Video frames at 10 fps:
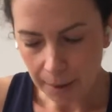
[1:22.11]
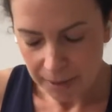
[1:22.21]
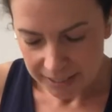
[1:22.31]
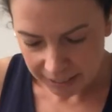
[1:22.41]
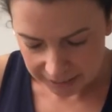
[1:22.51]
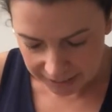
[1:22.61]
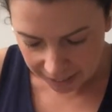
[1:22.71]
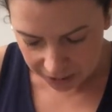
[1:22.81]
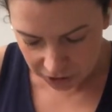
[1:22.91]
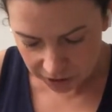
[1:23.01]
It does
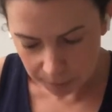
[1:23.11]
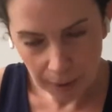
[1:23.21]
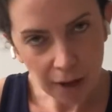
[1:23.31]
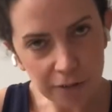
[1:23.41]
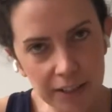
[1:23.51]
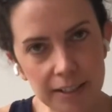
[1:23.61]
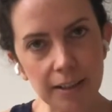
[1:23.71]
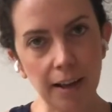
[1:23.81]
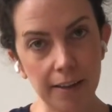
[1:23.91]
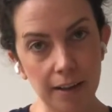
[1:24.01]
attach to the pelvis
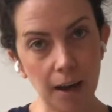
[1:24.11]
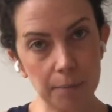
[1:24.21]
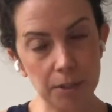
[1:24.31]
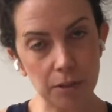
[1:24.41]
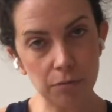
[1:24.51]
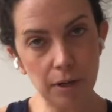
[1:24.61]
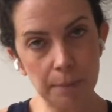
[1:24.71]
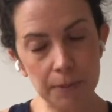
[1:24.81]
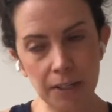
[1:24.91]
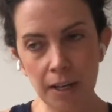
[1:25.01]
and then up to the
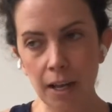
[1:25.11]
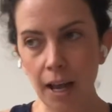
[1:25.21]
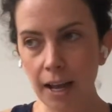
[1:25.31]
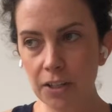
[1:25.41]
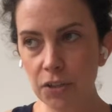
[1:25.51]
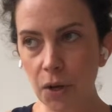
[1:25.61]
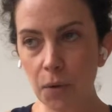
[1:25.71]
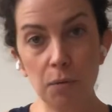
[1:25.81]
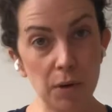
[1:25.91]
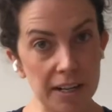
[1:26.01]
ribs. And so
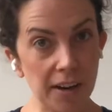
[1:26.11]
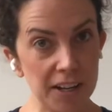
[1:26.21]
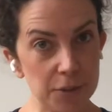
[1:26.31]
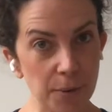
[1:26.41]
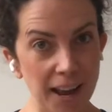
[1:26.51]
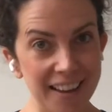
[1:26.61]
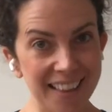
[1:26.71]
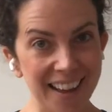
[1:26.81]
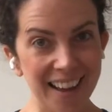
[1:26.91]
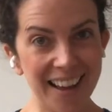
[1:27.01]
a really nice way
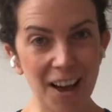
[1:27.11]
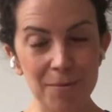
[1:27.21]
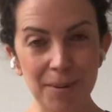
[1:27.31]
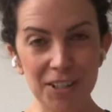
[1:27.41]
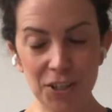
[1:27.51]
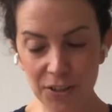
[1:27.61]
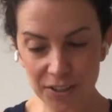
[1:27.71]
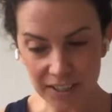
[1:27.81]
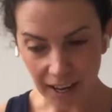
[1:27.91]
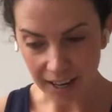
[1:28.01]
that I help my
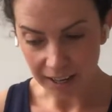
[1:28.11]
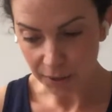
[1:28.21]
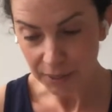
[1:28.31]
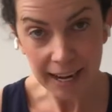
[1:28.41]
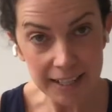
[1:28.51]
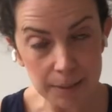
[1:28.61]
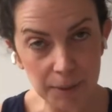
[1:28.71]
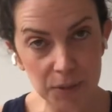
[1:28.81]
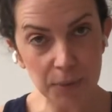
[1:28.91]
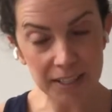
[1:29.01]
students locate this
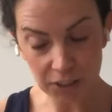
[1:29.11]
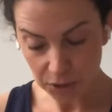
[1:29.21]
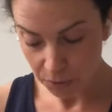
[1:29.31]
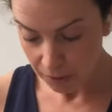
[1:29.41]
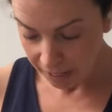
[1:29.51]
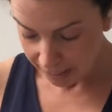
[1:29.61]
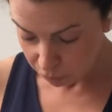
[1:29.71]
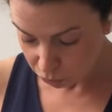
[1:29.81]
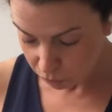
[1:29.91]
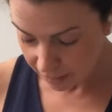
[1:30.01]
muscle is to
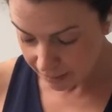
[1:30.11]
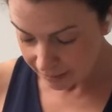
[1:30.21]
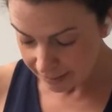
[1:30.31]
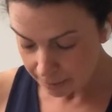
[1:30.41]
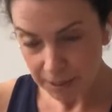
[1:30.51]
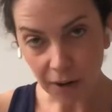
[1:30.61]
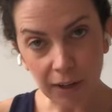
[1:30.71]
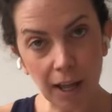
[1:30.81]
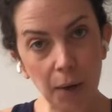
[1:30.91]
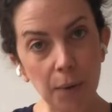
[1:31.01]
get really deep
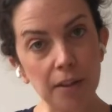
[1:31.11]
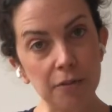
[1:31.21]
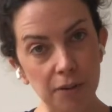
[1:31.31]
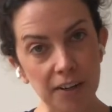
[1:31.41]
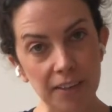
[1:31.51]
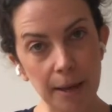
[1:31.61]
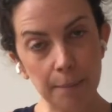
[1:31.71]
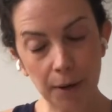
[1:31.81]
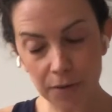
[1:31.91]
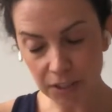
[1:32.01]
down low at the front of the hip
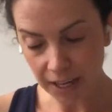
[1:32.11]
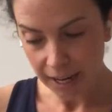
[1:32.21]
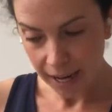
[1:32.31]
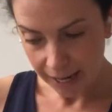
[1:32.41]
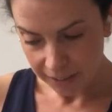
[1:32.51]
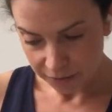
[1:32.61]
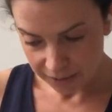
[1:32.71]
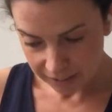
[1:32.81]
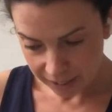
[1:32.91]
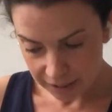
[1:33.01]
bones and sort
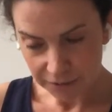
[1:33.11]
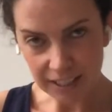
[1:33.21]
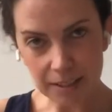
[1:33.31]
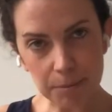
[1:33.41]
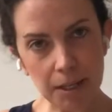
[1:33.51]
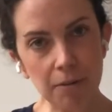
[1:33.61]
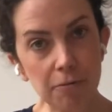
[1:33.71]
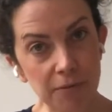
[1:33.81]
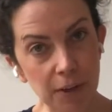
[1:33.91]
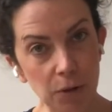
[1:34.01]
of slide the fingertips in,
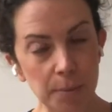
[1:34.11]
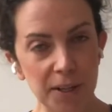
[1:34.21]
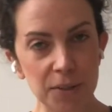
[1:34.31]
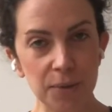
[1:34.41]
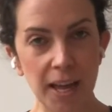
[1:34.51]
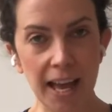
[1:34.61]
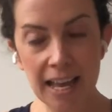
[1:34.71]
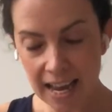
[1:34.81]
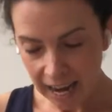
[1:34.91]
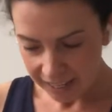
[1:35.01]
feel the muscle there,
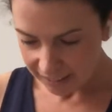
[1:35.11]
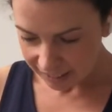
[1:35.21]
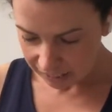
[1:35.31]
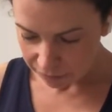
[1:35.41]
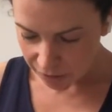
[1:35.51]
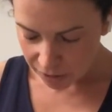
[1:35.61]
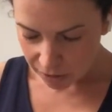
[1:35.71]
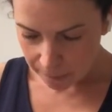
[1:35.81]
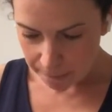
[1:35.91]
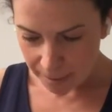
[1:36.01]
and then kind of
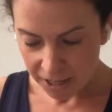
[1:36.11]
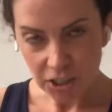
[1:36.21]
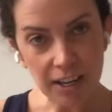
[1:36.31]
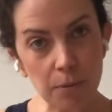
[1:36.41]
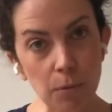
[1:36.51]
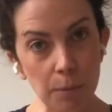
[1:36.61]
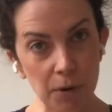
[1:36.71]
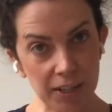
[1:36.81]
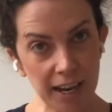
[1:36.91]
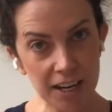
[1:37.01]
imagining when
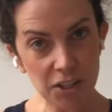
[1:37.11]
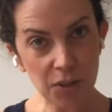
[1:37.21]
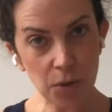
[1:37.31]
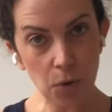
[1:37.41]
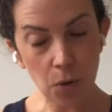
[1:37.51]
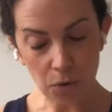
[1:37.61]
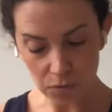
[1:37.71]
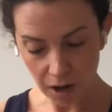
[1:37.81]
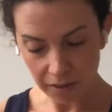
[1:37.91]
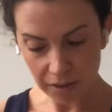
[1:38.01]
we're engaging the core,
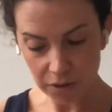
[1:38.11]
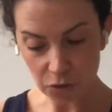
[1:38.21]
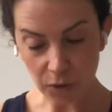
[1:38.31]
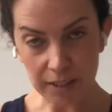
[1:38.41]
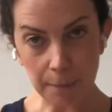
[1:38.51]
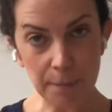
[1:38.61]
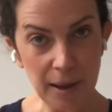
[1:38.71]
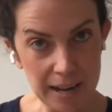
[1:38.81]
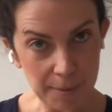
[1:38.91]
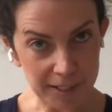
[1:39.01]
rather than drawing the
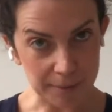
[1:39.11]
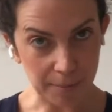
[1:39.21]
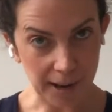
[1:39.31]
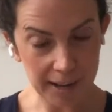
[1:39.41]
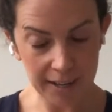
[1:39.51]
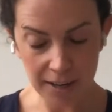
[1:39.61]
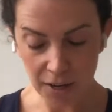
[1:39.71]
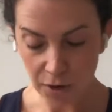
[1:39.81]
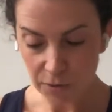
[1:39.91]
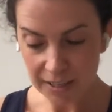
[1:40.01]
belly button back,
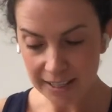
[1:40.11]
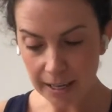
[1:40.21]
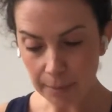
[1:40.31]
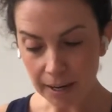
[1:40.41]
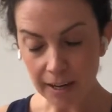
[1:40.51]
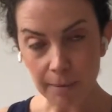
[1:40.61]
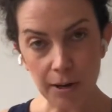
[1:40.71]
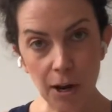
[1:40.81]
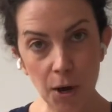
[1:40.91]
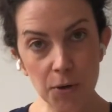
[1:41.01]
really thinking about it
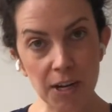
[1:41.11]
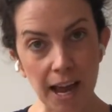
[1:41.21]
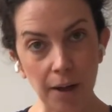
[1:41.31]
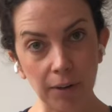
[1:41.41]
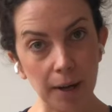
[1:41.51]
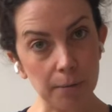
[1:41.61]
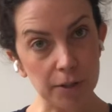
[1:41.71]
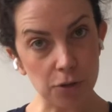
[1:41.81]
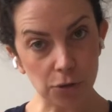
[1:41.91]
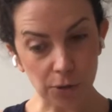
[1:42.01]
low down, like we're
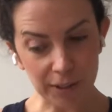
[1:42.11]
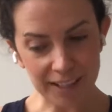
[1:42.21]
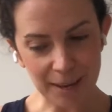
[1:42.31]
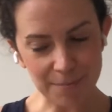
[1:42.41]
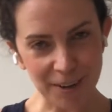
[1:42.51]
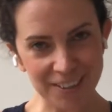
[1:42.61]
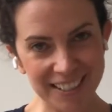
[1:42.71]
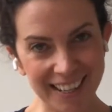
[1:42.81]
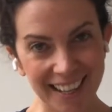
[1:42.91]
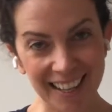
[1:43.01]
drawing the hip bones
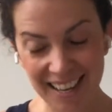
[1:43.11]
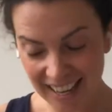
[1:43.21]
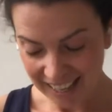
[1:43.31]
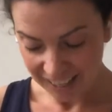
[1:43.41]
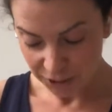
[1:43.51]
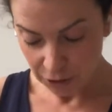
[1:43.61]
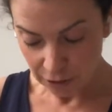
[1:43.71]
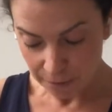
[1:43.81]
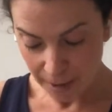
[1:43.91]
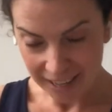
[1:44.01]
together, like
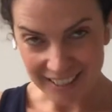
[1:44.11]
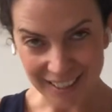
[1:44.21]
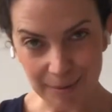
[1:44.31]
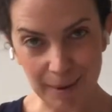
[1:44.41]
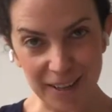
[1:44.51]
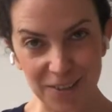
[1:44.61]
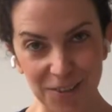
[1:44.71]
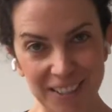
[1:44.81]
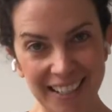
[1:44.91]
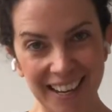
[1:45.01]
two magnets being
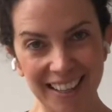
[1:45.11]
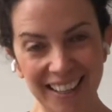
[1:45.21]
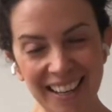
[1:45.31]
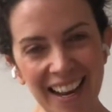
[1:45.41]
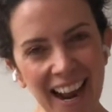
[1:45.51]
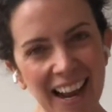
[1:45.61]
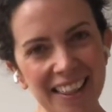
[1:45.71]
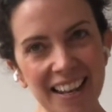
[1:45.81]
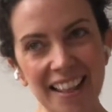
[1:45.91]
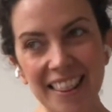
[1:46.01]
drawn together. And
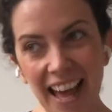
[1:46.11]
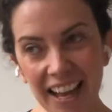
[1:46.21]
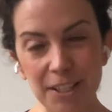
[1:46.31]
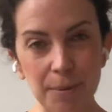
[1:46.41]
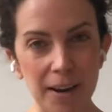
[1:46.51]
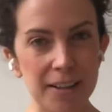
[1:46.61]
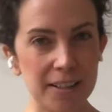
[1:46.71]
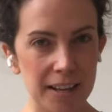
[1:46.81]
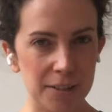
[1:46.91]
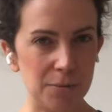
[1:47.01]
then that's where
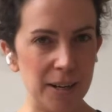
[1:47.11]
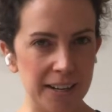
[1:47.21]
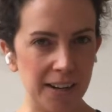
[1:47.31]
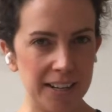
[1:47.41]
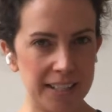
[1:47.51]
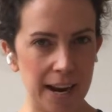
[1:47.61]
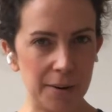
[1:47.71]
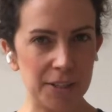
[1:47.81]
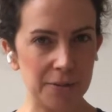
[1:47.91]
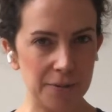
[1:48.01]
it's a really nice area
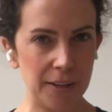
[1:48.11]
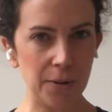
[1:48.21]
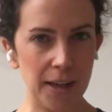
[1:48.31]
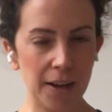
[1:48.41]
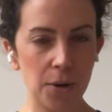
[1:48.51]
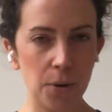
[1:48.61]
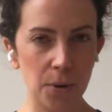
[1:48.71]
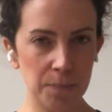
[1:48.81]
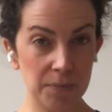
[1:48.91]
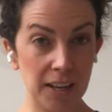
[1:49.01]
to feel that
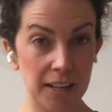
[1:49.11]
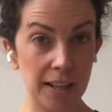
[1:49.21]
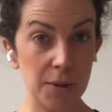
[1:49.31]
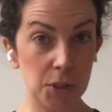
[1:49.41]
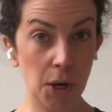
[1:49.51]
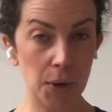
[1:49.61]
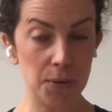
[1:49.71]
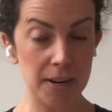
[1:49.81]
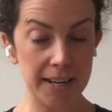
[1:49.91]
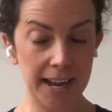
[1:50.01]
core, that low
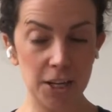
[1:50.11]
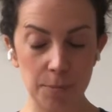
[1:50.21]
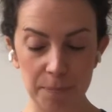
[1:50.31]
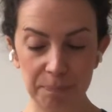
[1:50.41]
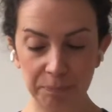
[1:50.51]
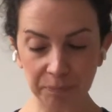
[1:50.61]
tone engagement.